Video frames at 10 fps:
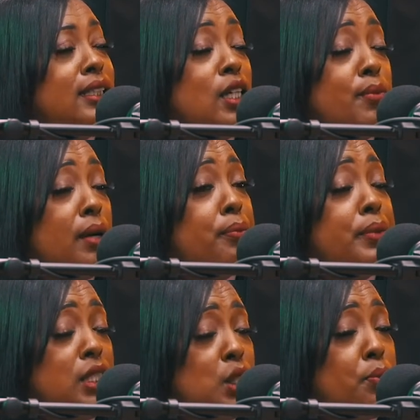I tell my
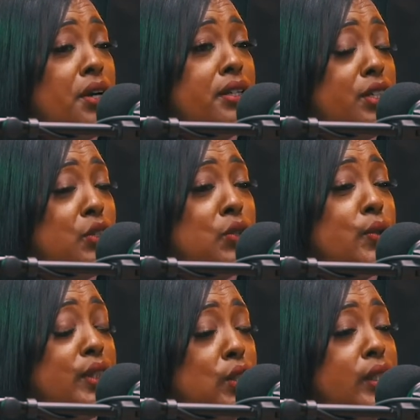business partner this
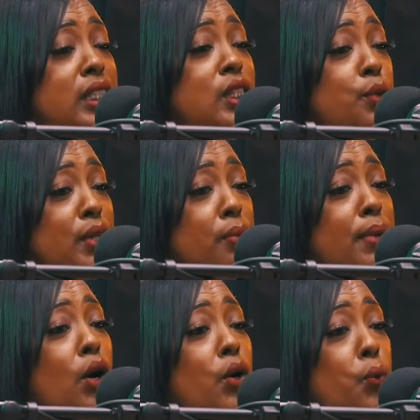story too. It took me
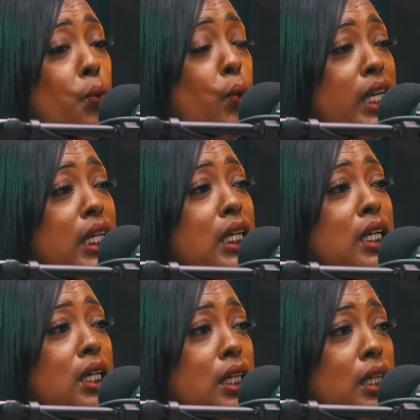about a week
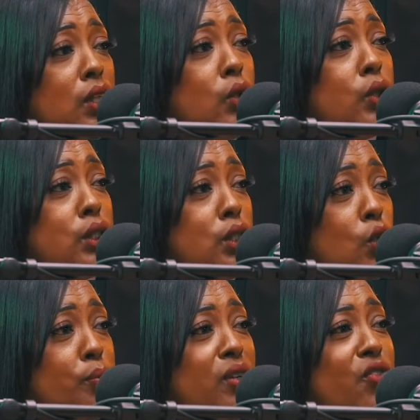or
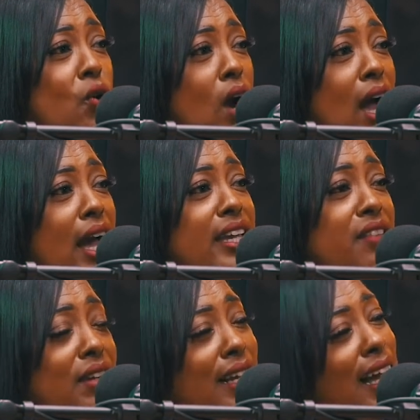so before I
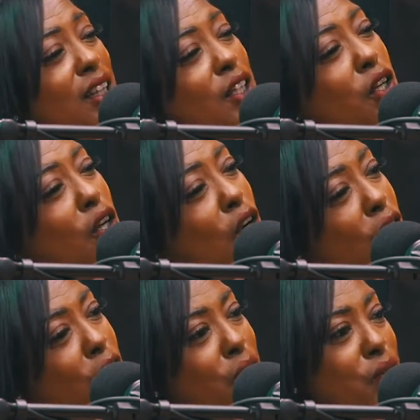even got the
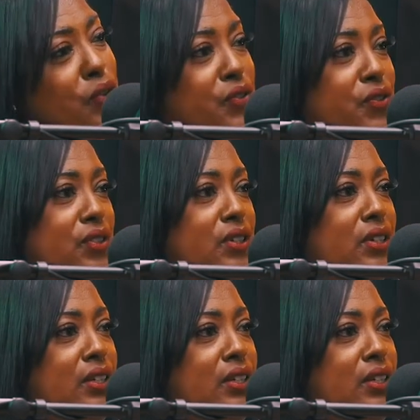nerve.